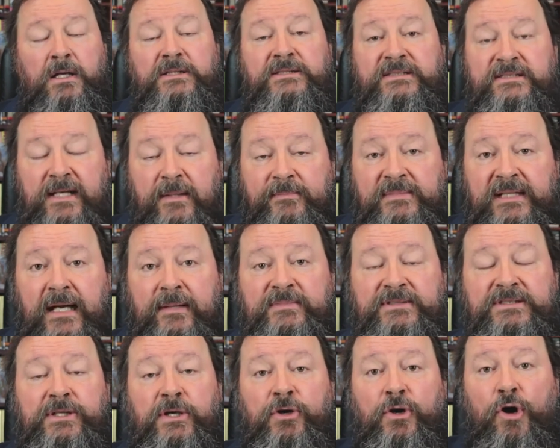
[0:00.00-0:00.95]

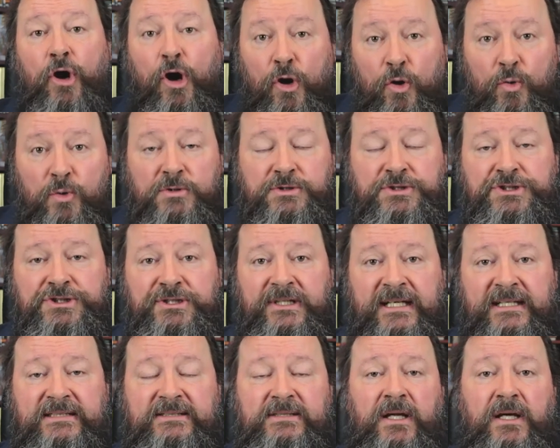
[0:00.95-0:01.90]
Sometimes the coach
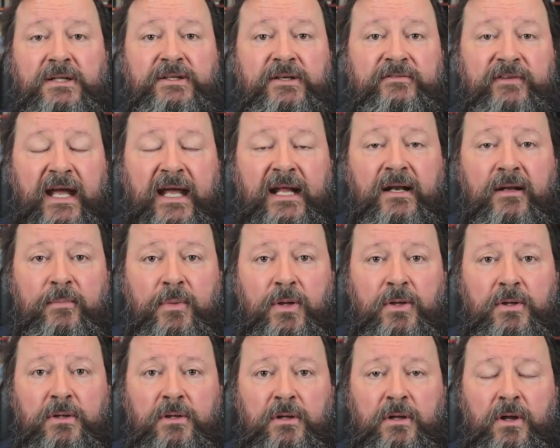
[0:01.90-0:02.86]
is not
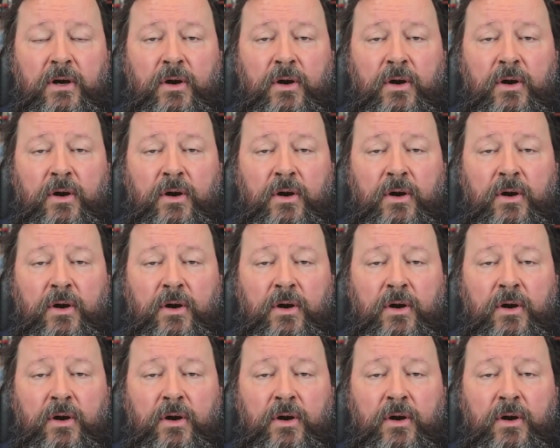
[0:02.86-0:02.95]
available,